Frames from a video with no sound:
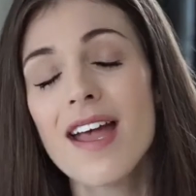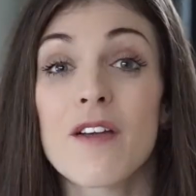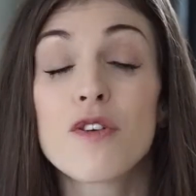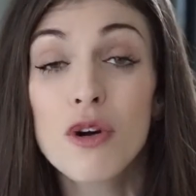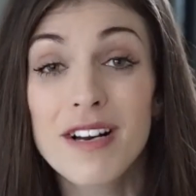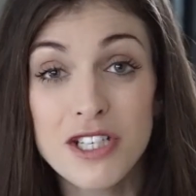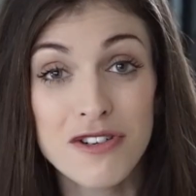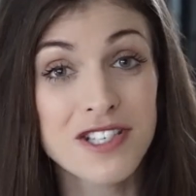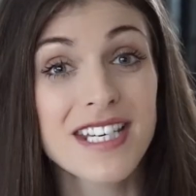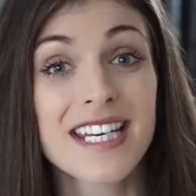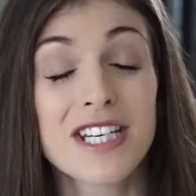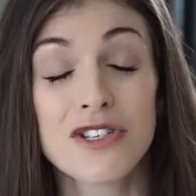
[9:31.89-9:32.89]
If you're
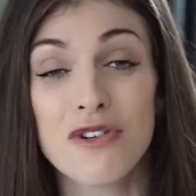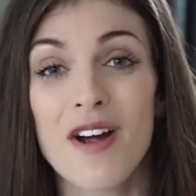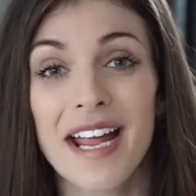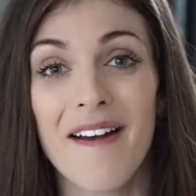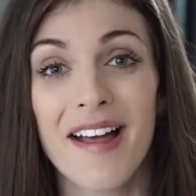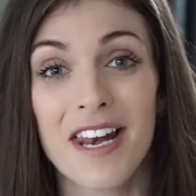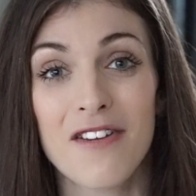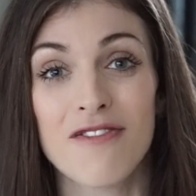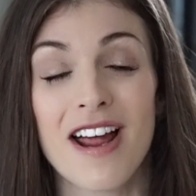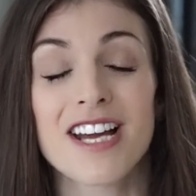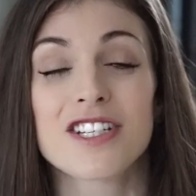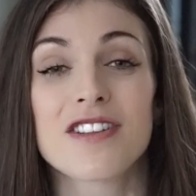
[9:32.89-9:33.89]
interested in trying out
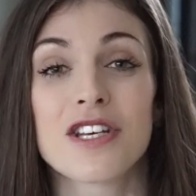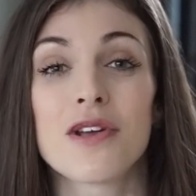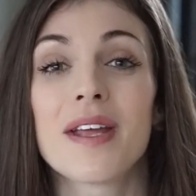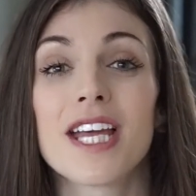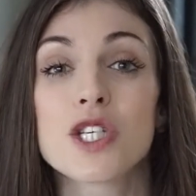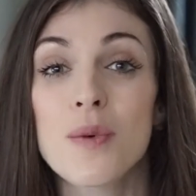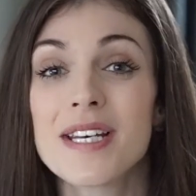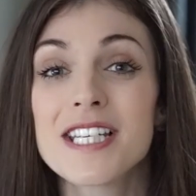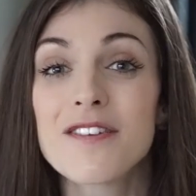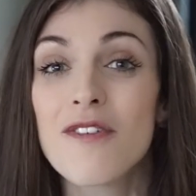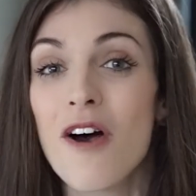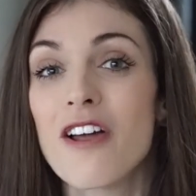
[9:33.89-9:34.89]
HelloFresh, then you can get
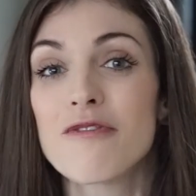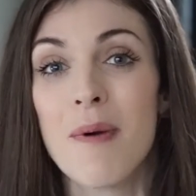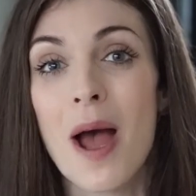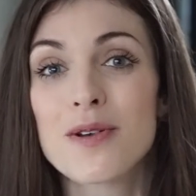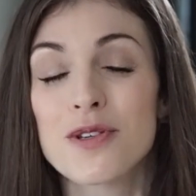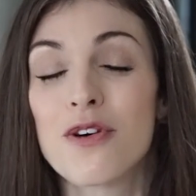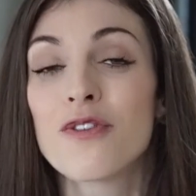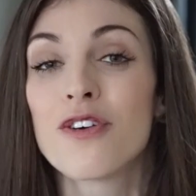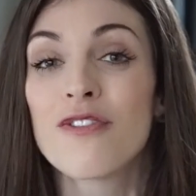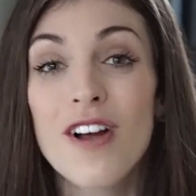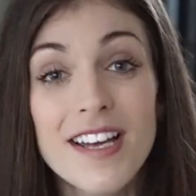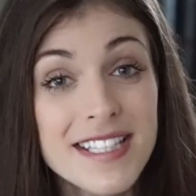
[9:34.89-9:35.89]
£25 off
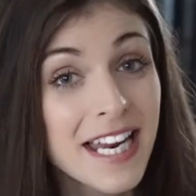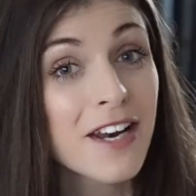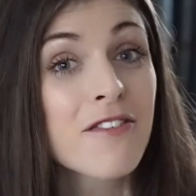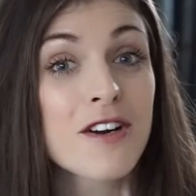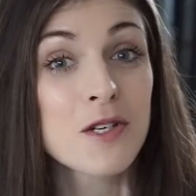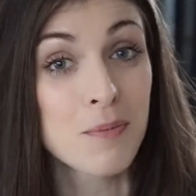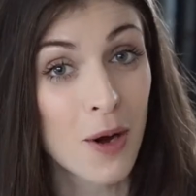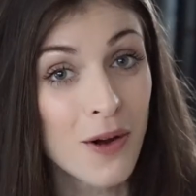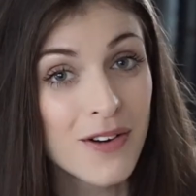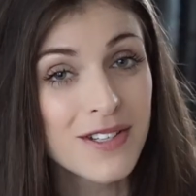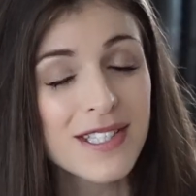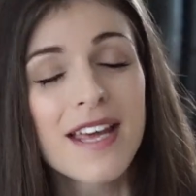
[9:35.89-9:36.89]
your first HelloFresh
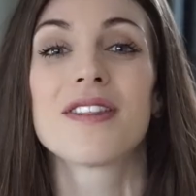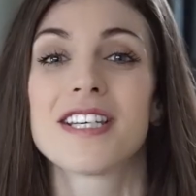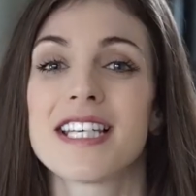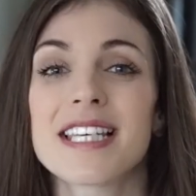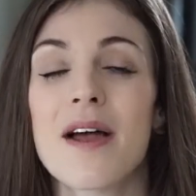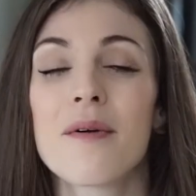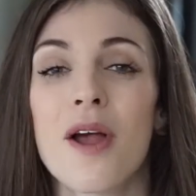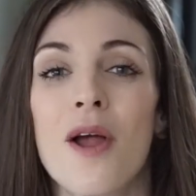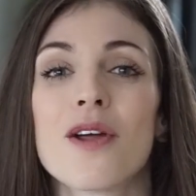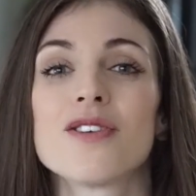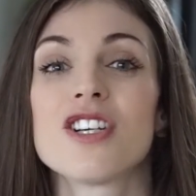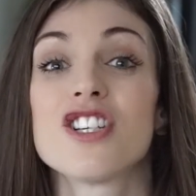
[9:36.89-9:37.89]
box with the discount
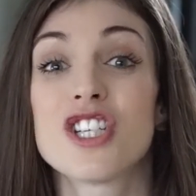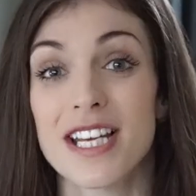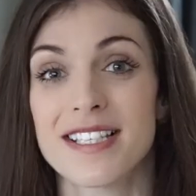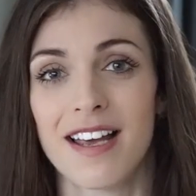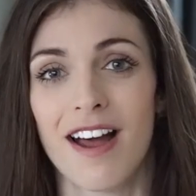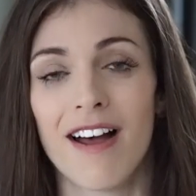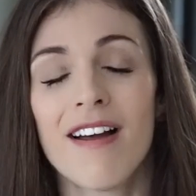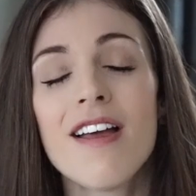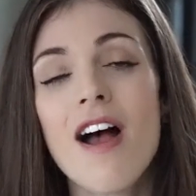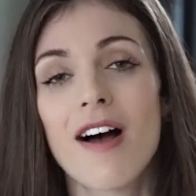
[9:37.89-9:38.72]
code Jessica.